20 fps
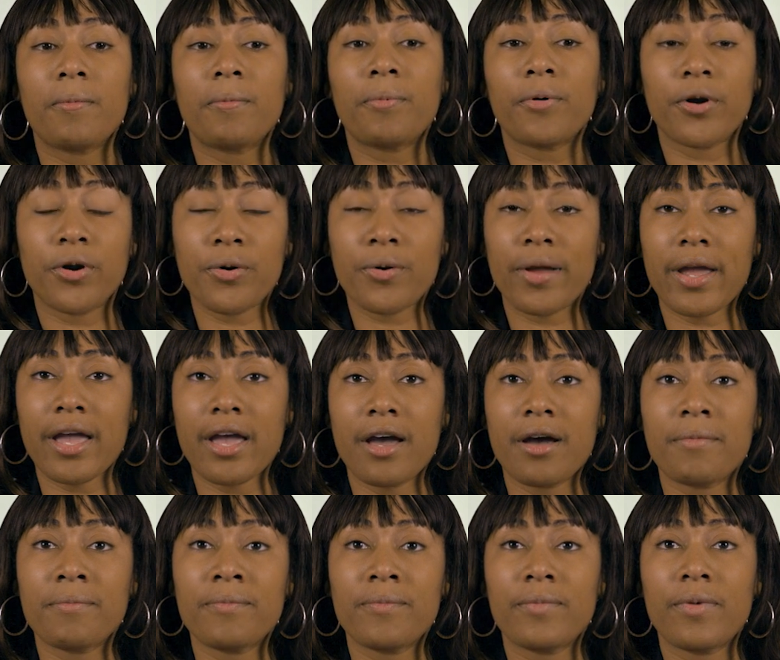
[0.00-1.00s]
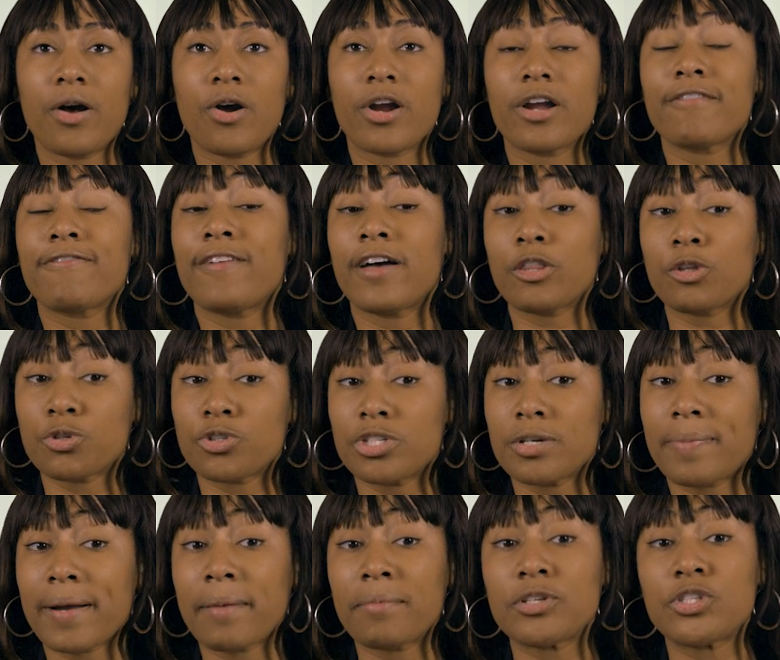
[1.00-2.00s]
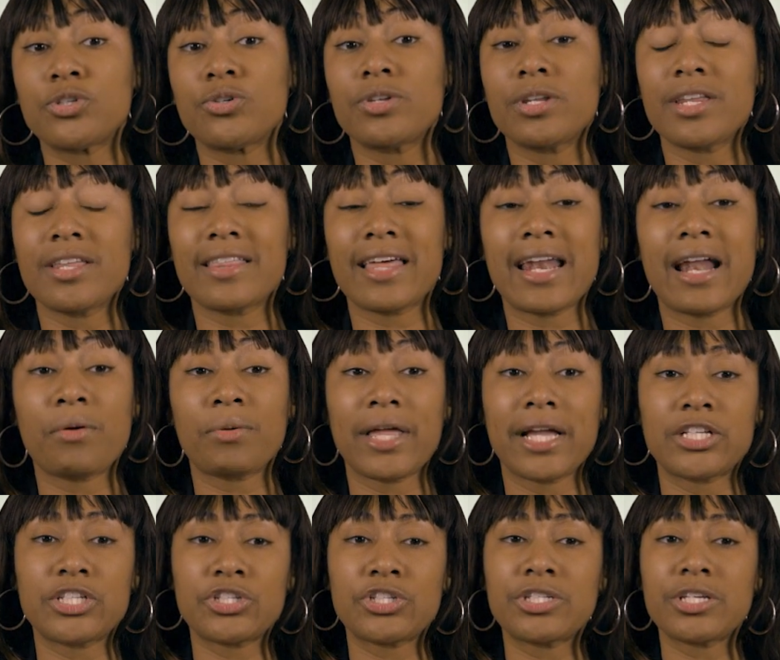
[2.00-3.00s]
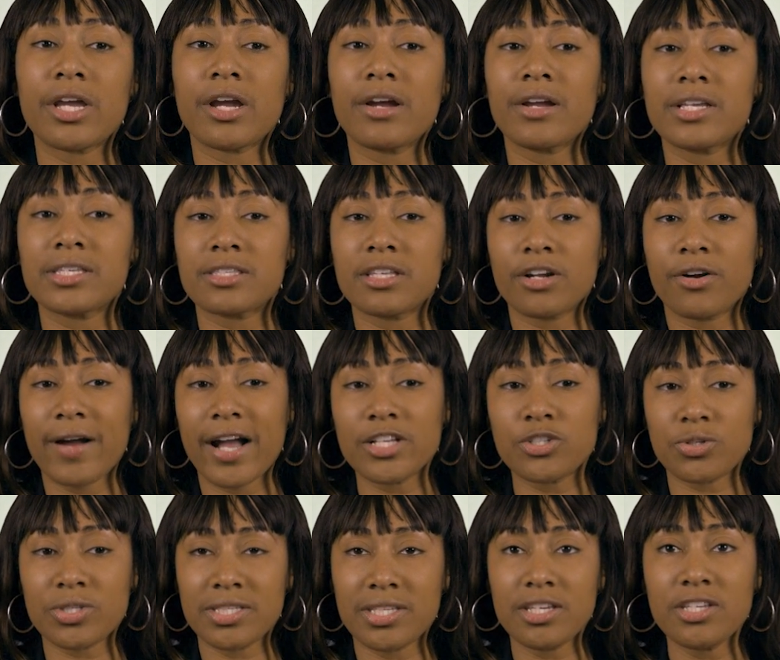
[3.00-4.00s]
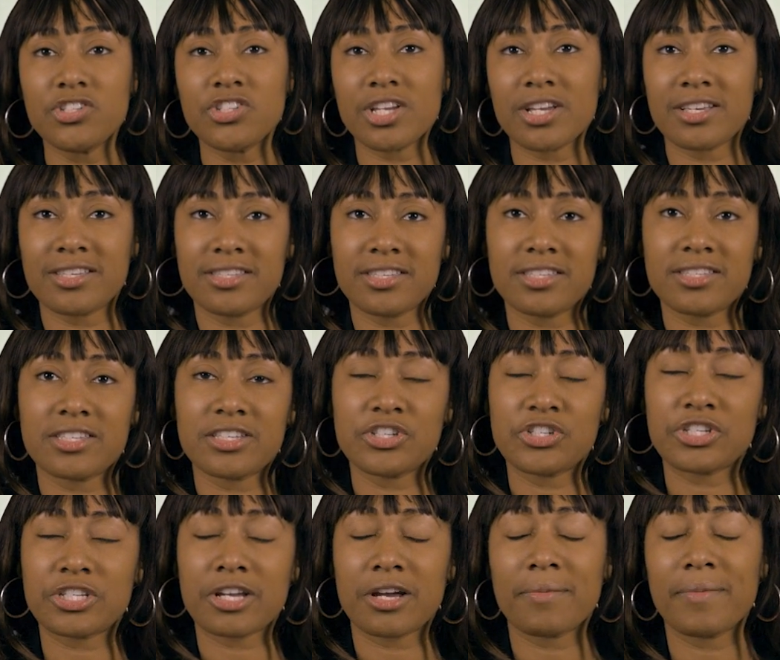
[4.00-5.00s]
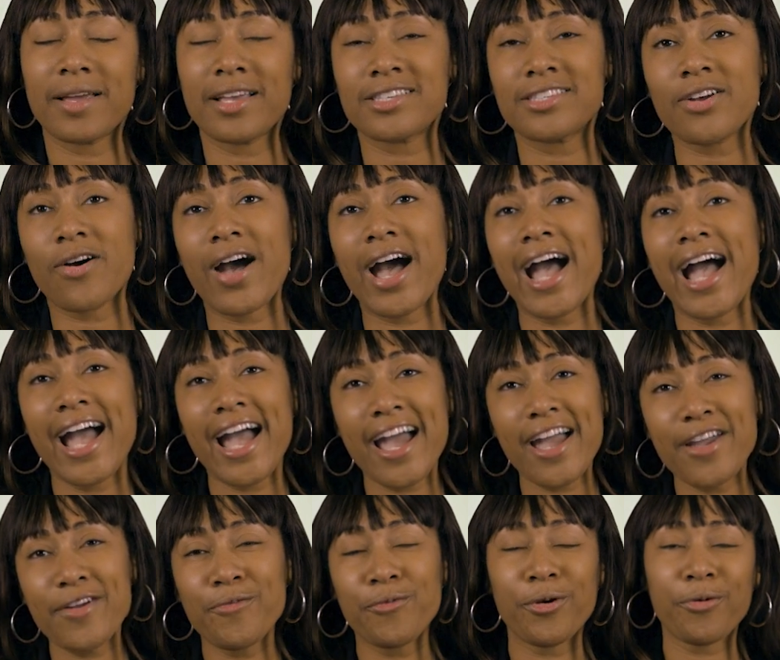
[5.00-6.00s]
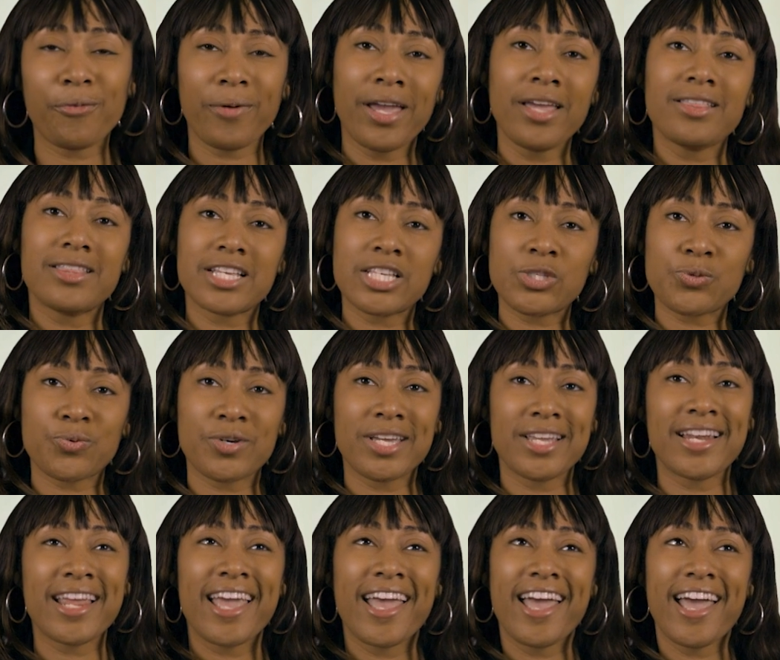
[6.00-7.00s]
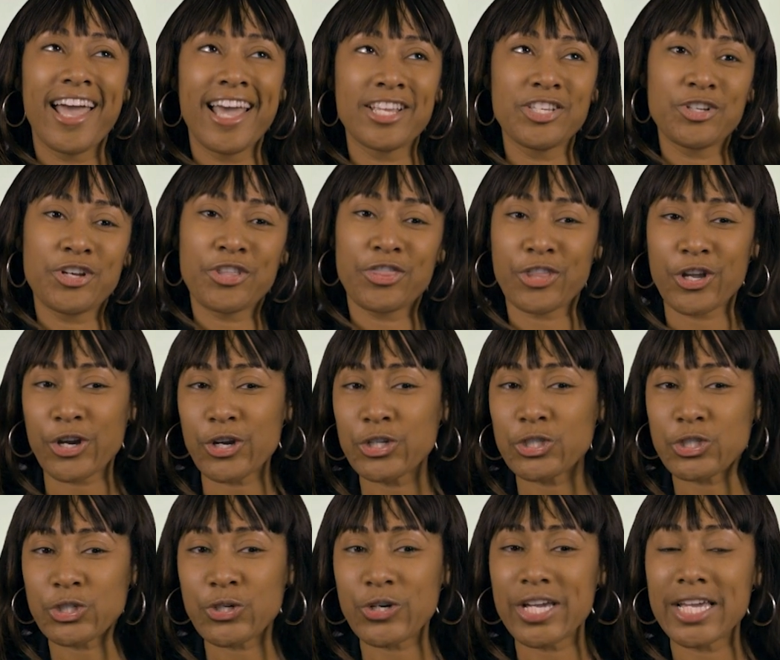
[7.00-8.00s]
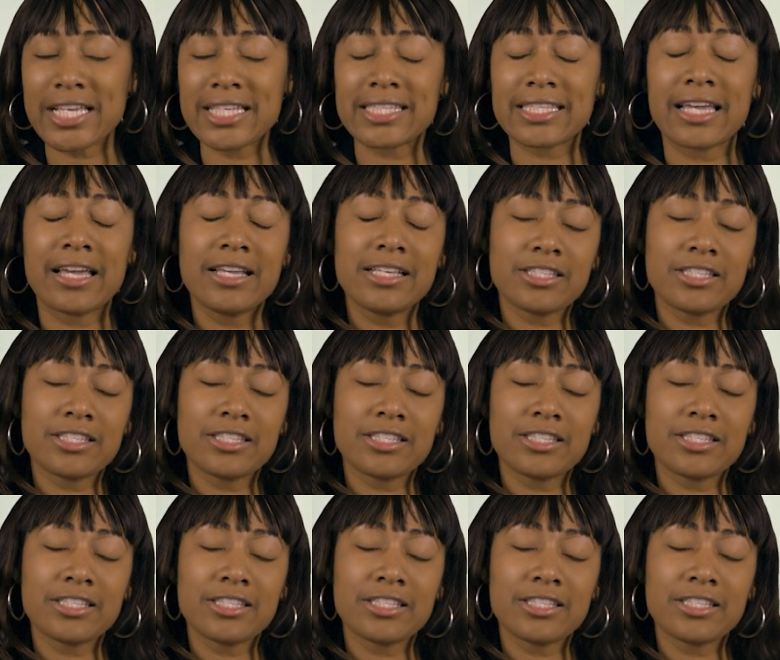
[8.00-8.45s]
program or fellowship opportunity that I would like to share is the Graduate Teaching Assistantship. And so I would rank this one as your third choice.